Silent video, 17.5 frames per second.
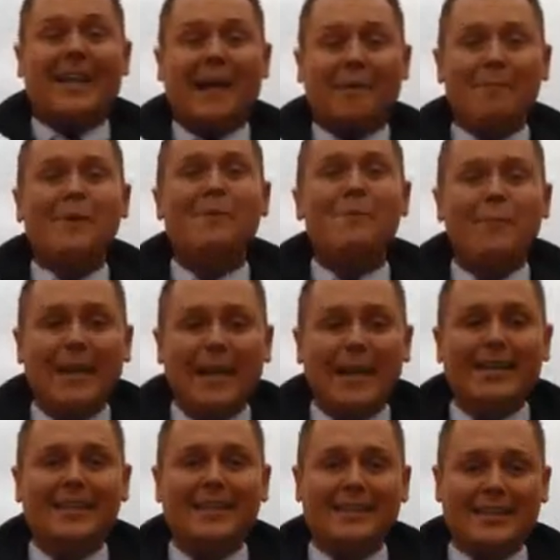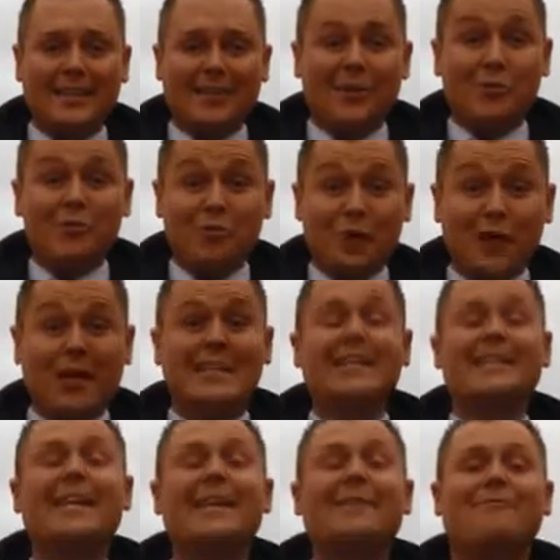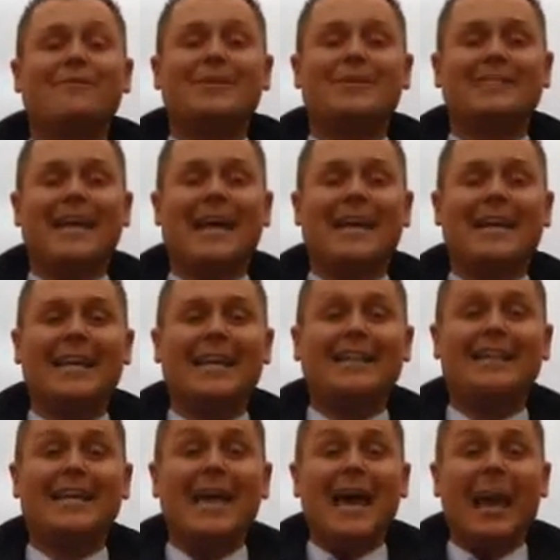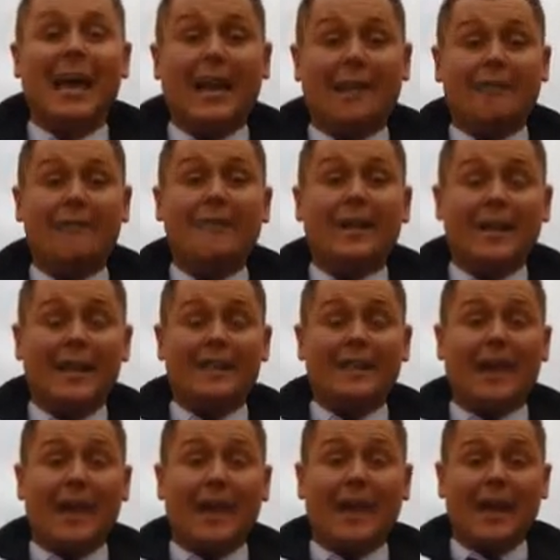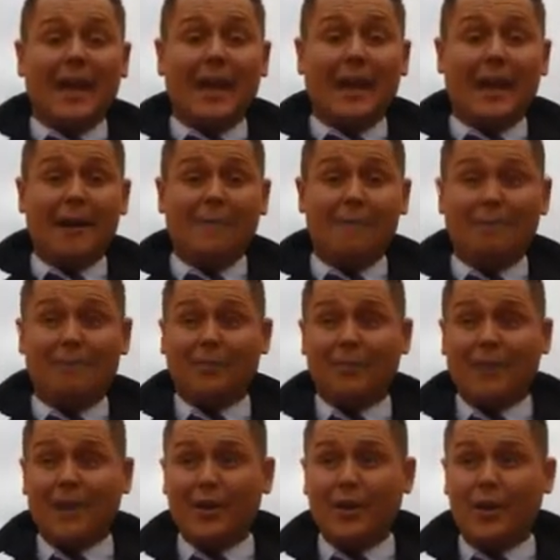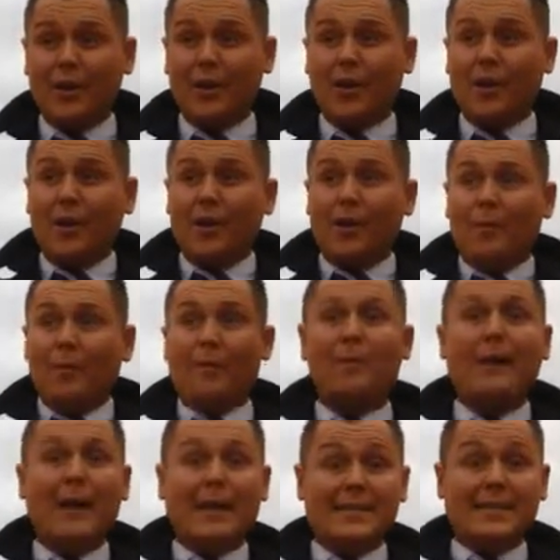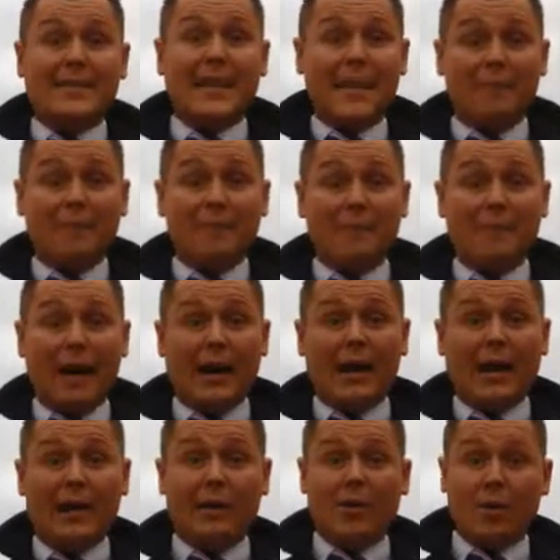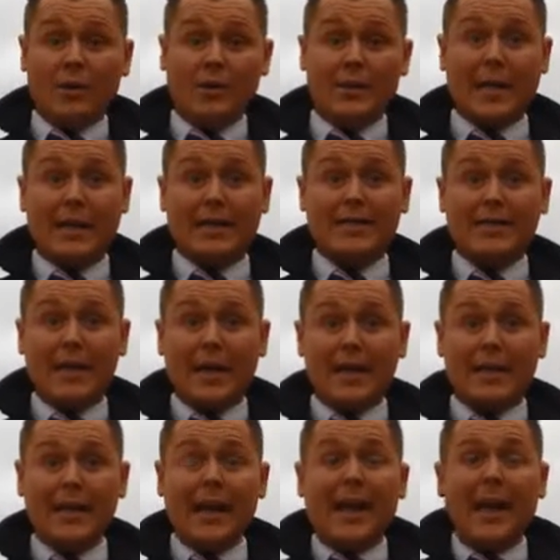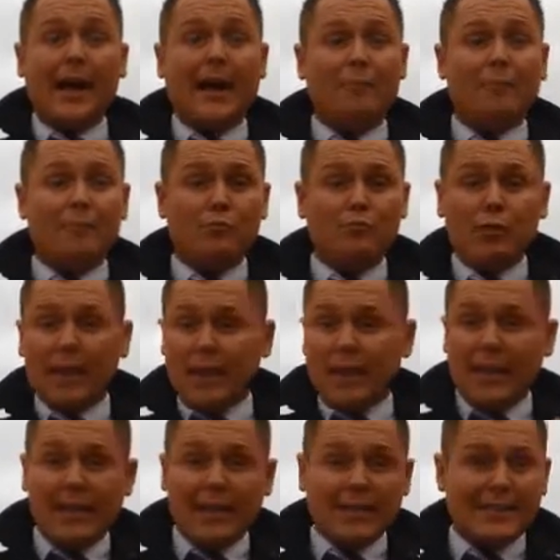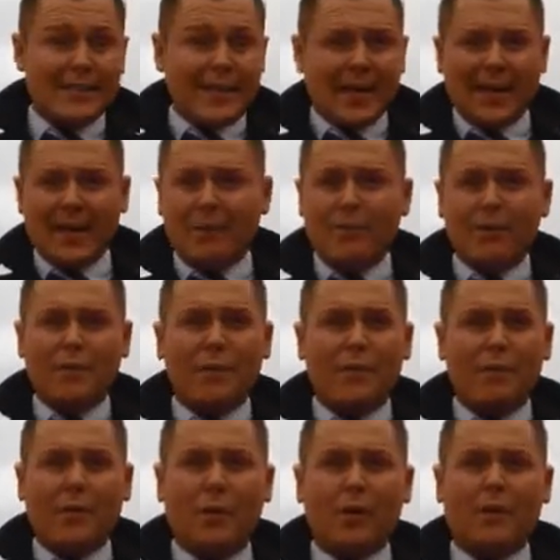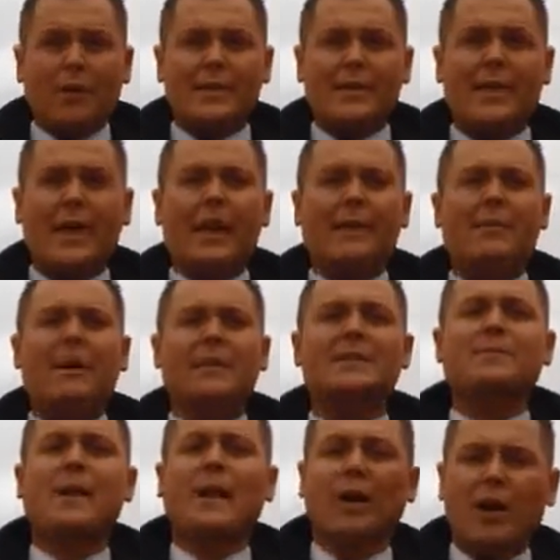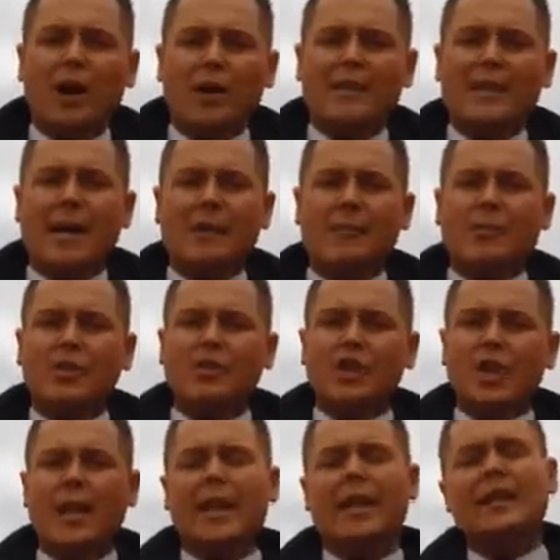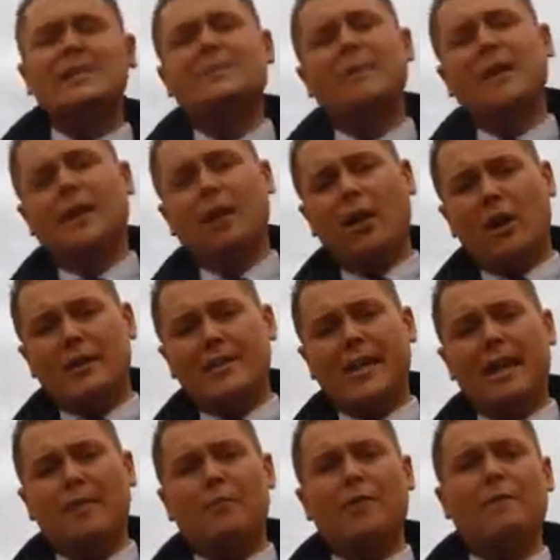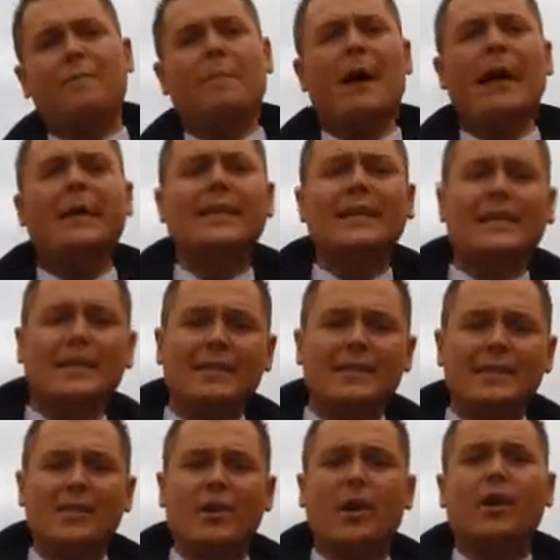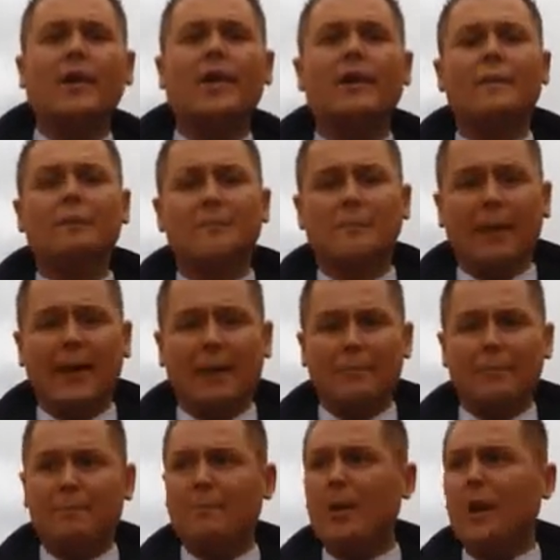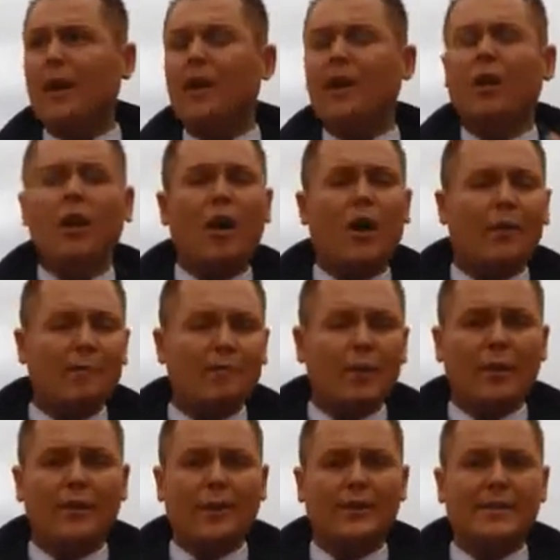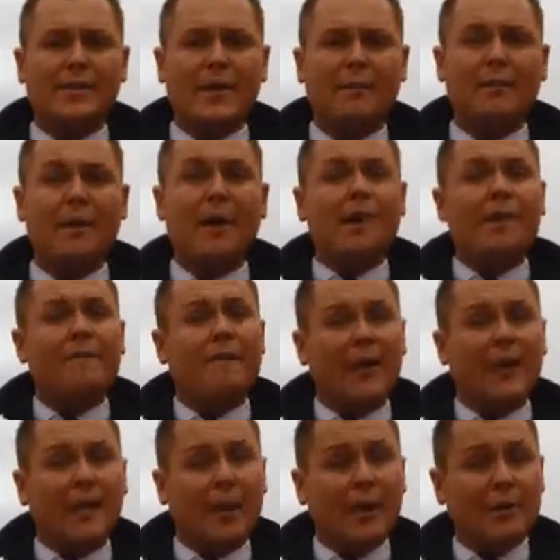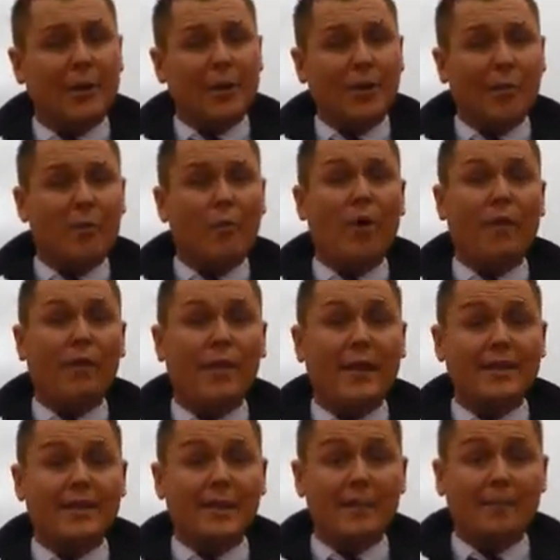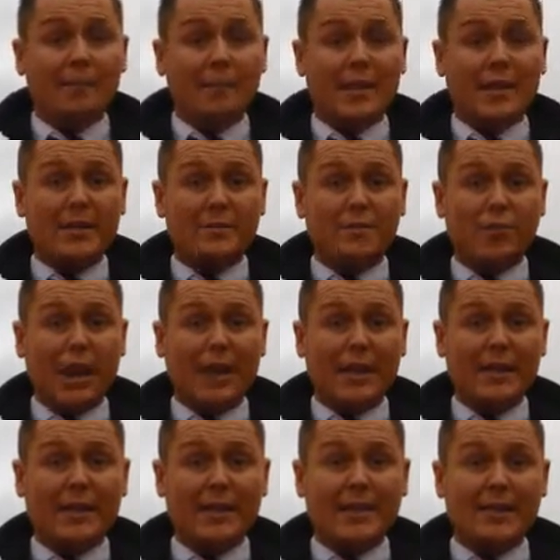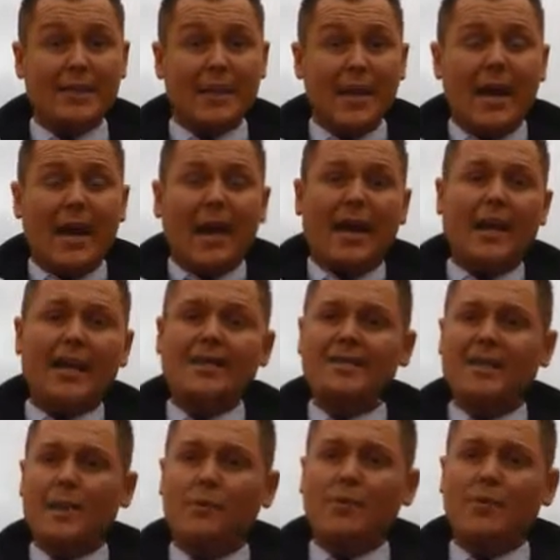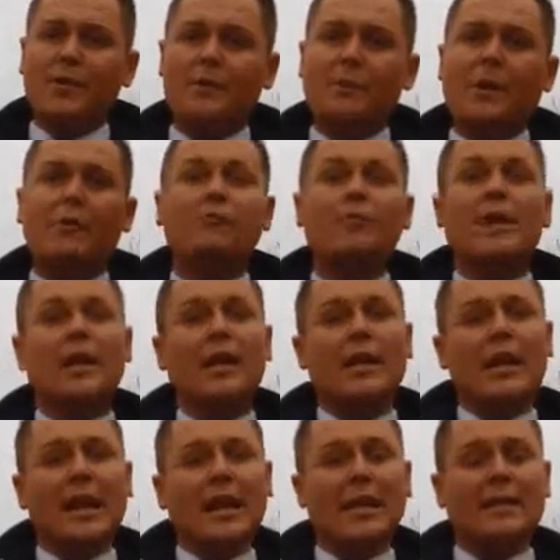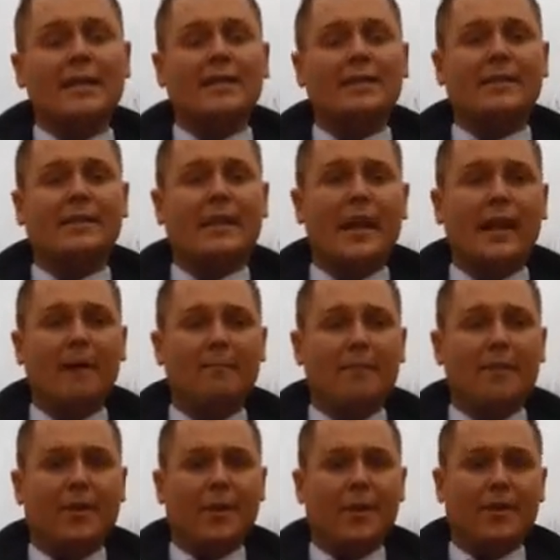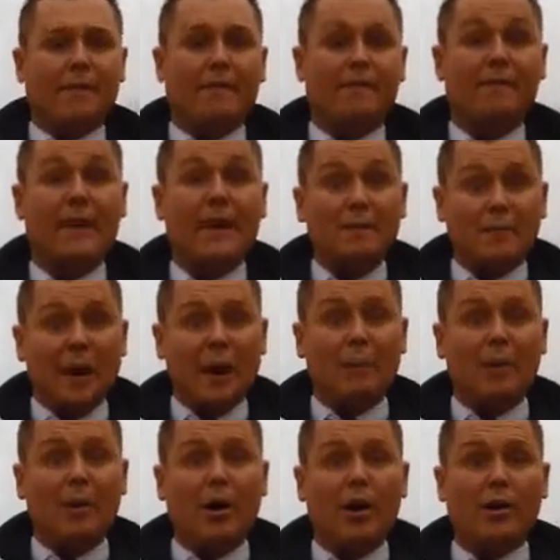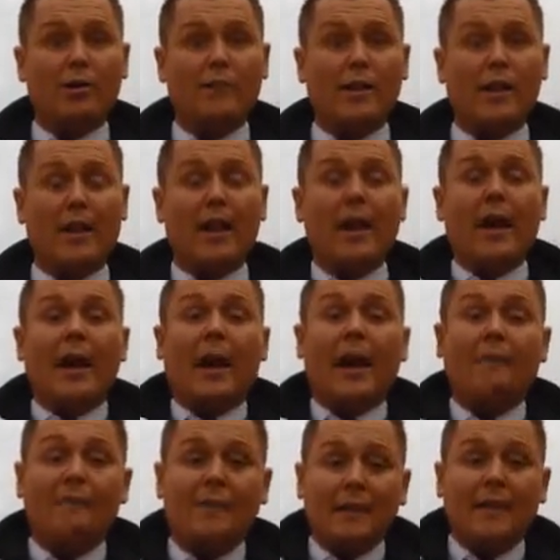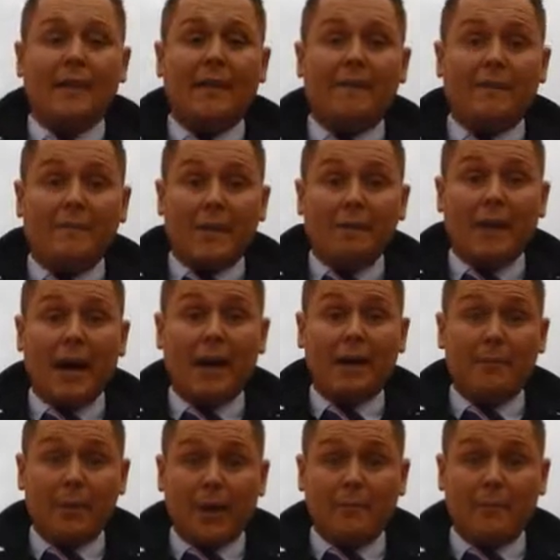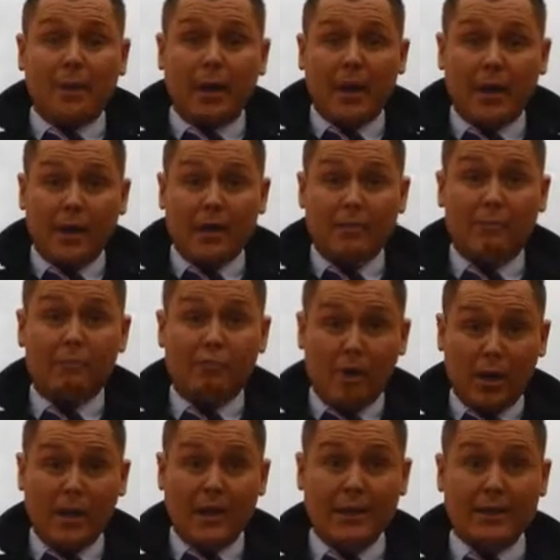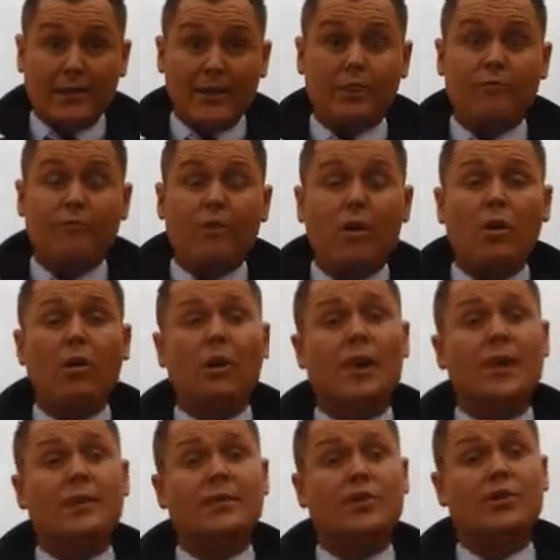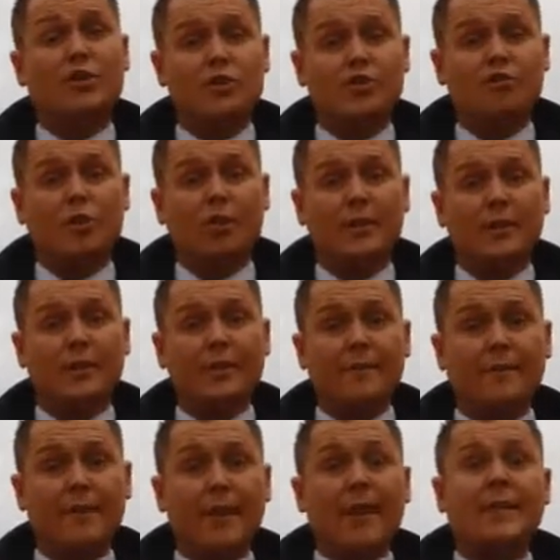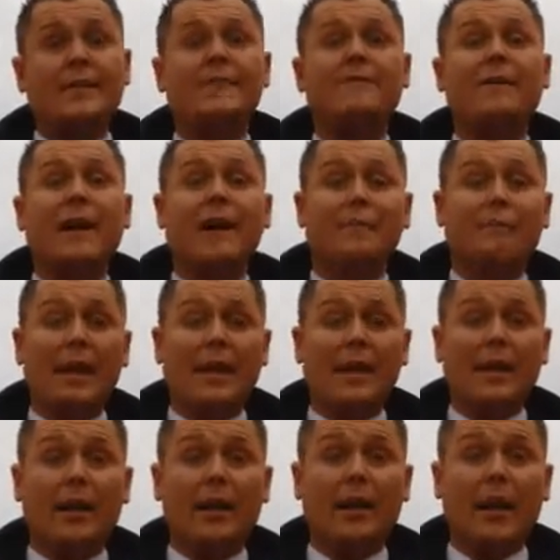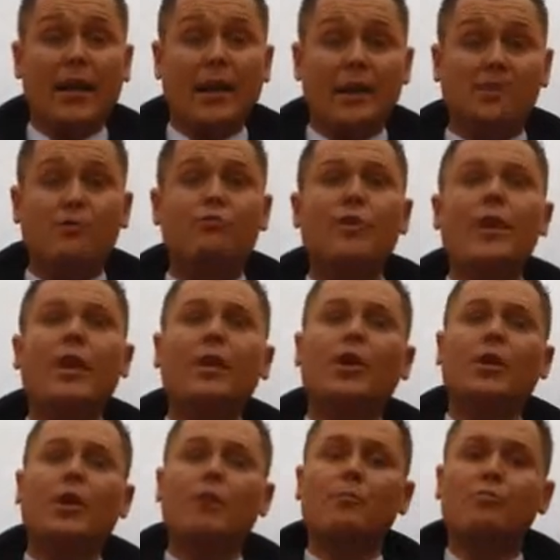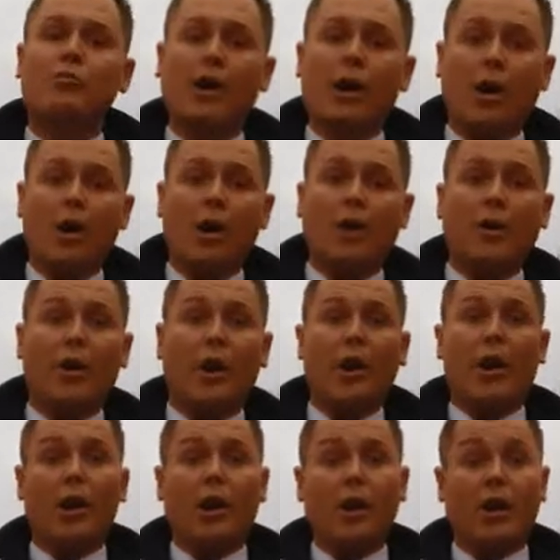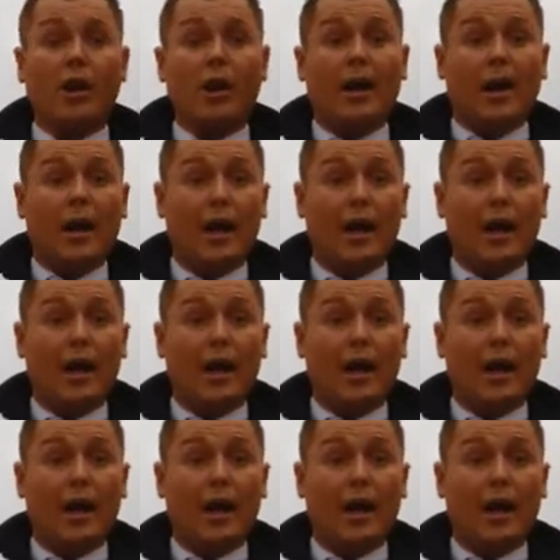that I'm committed to the training delivery standards, and I feel that with my team back in North Tyneside, I'm really sitting in with them all the time. I spend a lot of time with Jane, I spend a lot of time with Mandy and Scotty and a lot of my other team, finding out what they do for best practice, and I sit with them and I really like the feedback part of it. I feel that the feedback I'm able to bring to the role is constructive, developmental, and it's really going to bring on our